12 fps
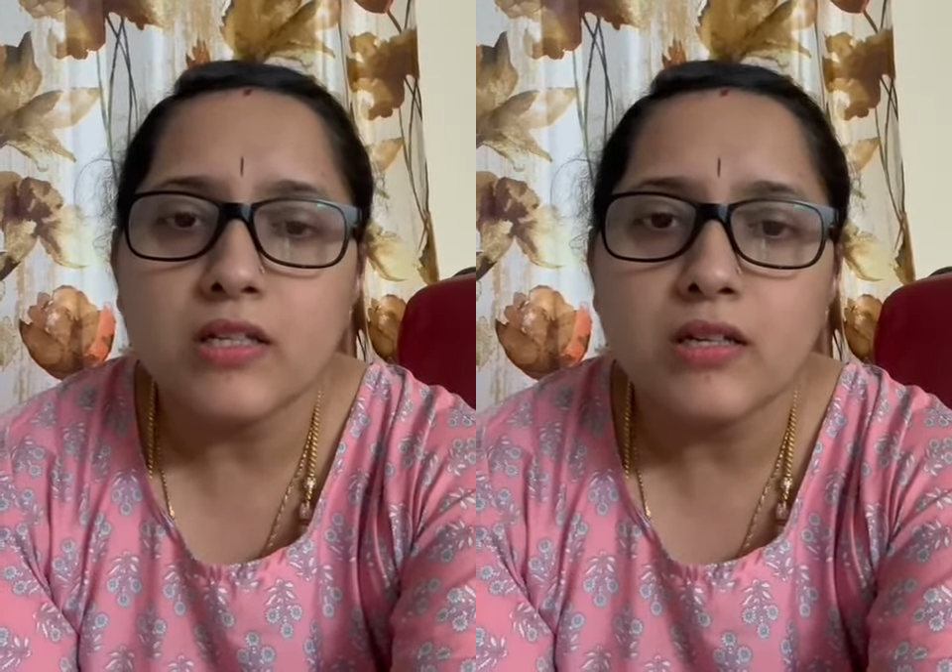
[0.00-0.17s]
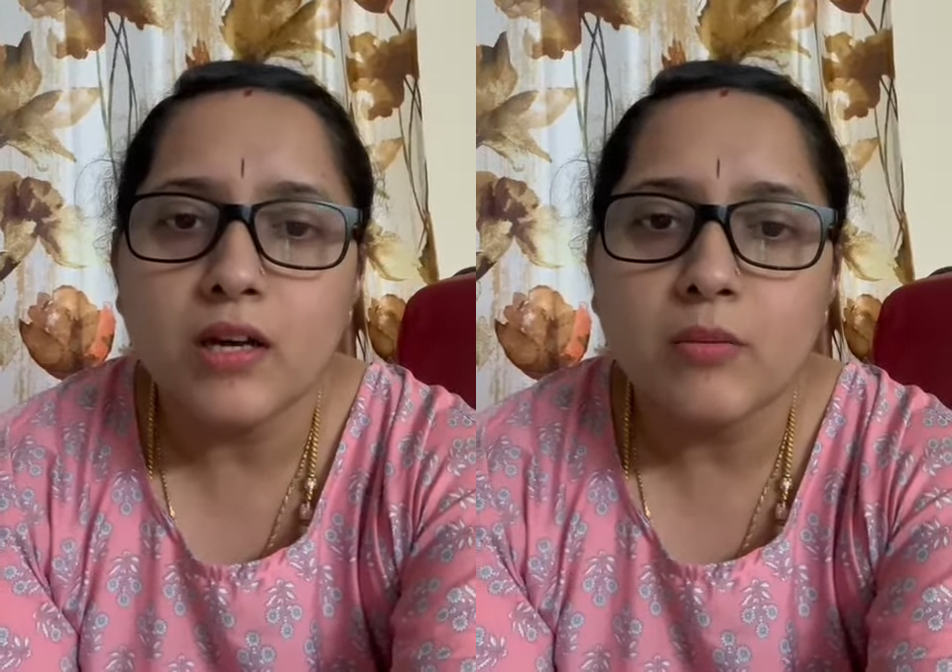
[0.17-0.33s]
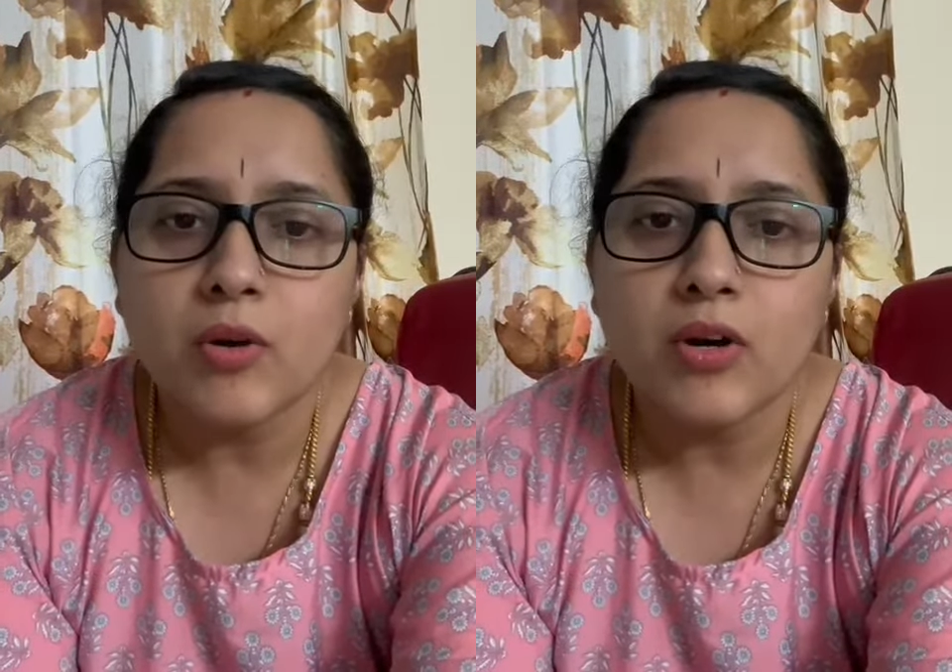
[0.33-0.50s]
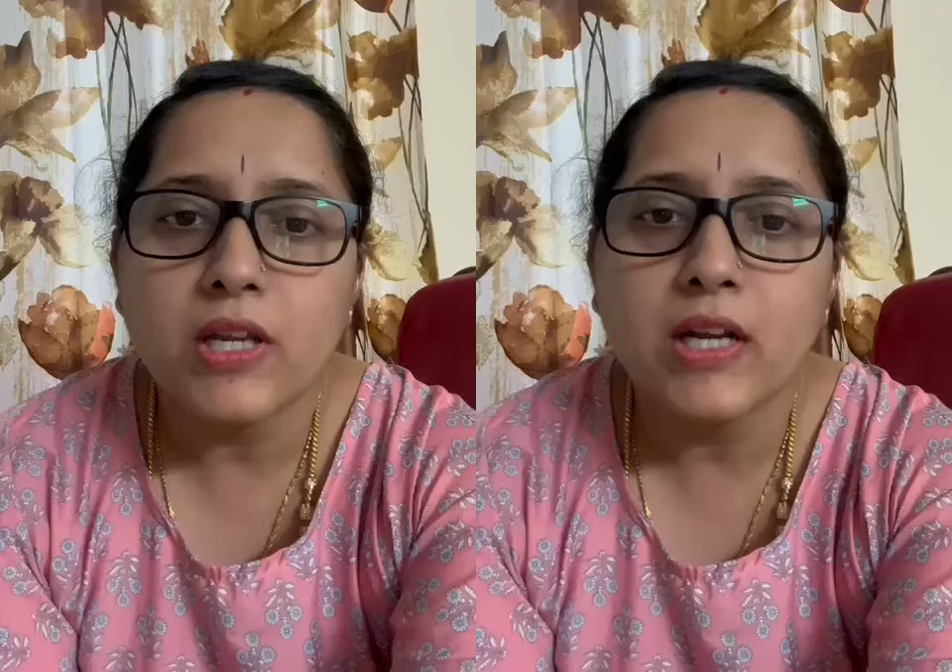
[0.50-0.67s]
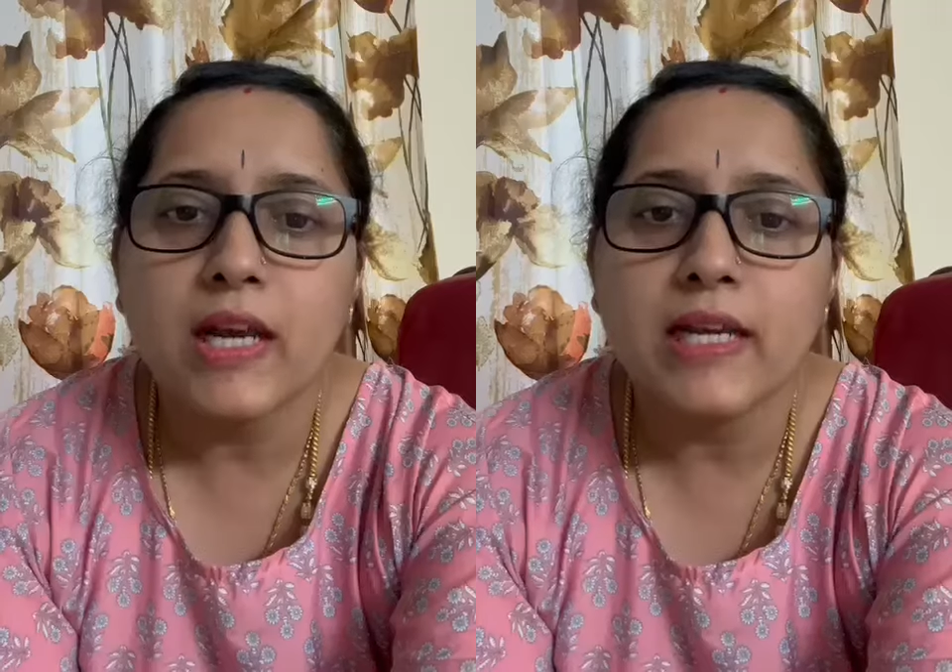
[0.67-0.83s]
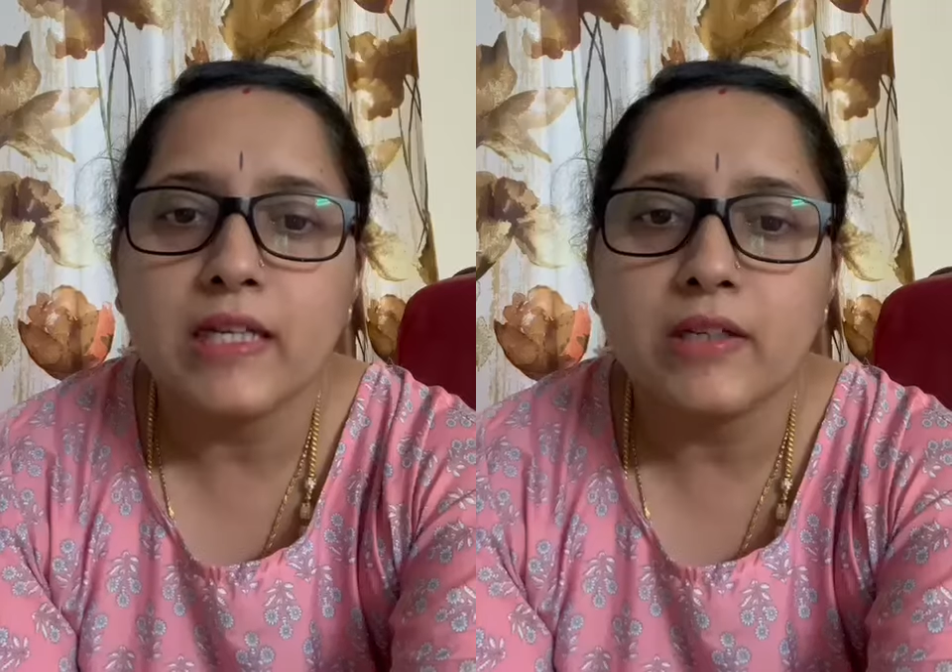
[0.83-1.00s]
in our body,
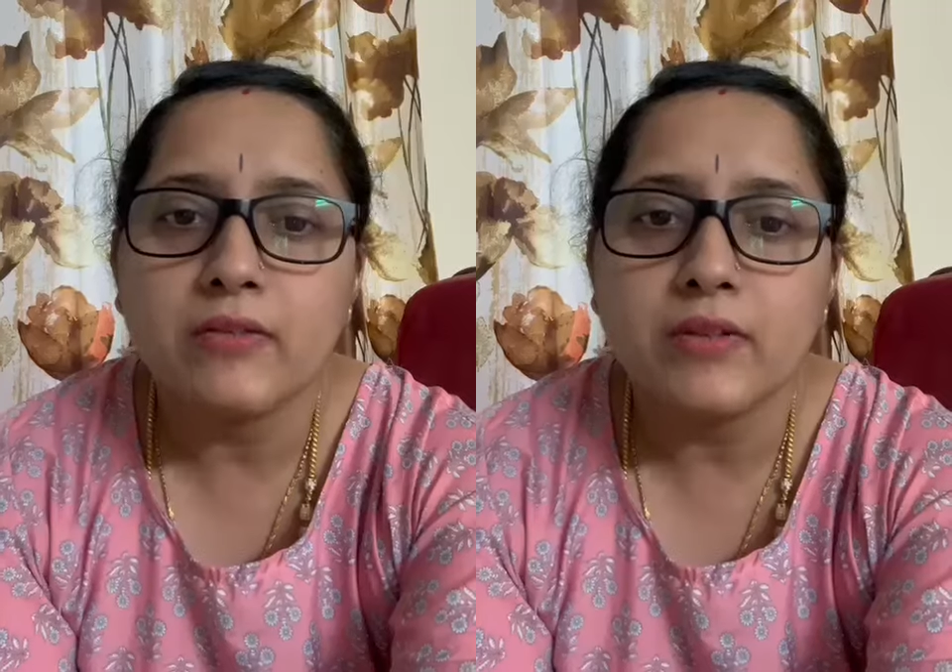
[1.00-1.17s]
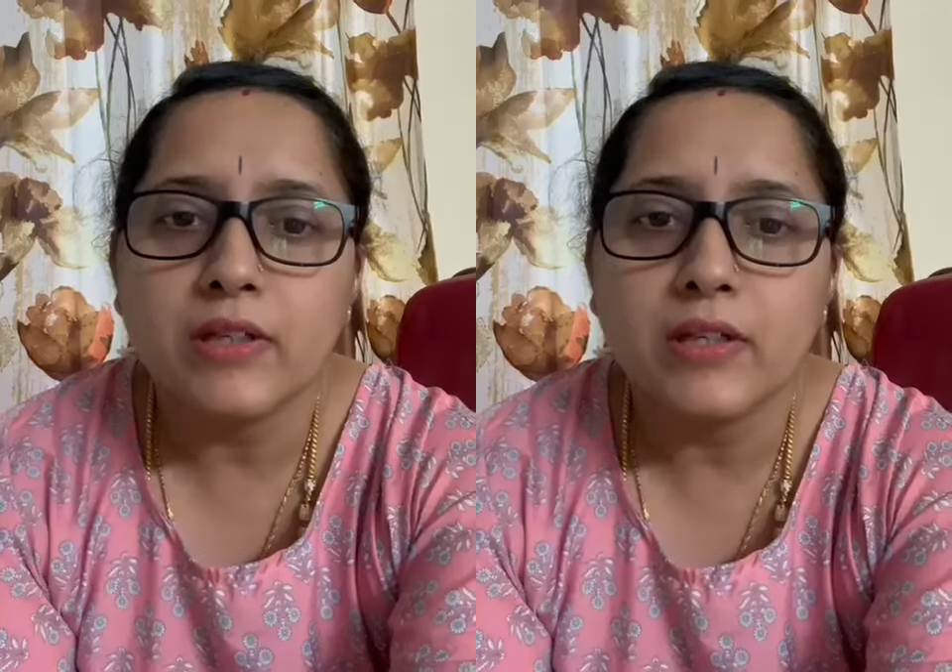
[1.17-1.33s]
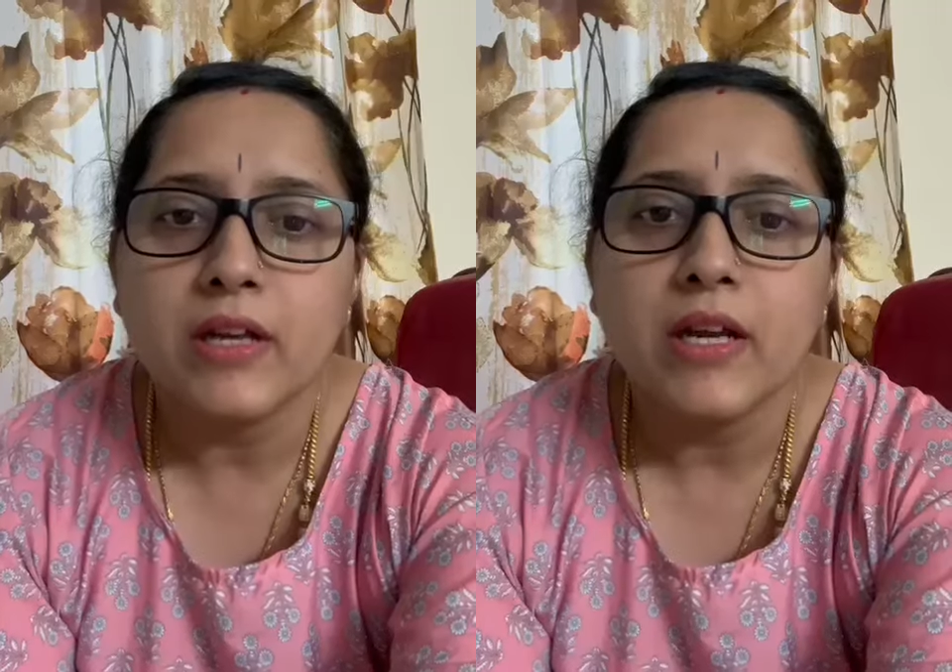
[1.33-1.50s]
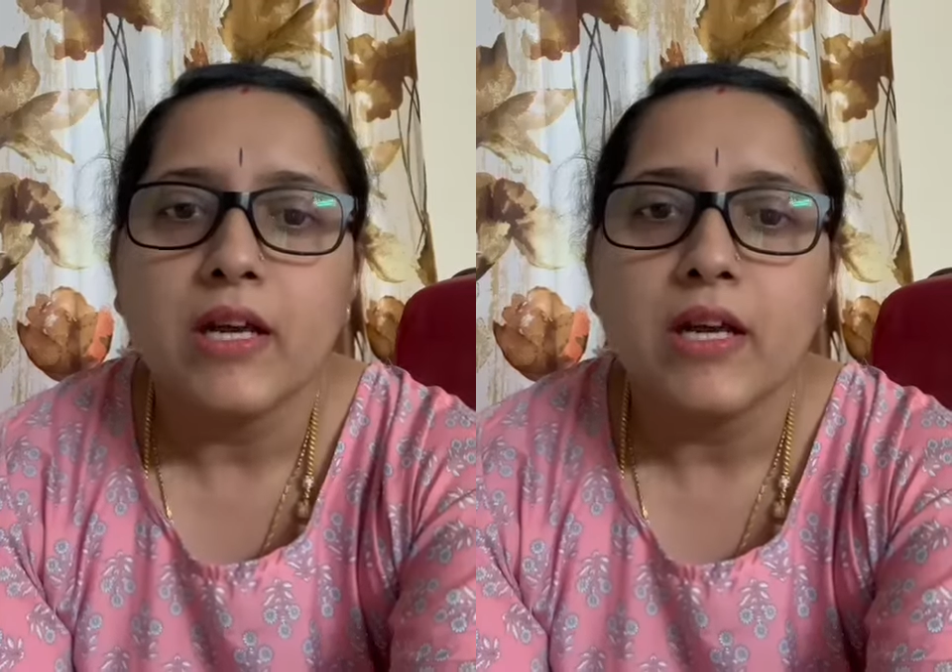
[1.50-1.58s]
like liver,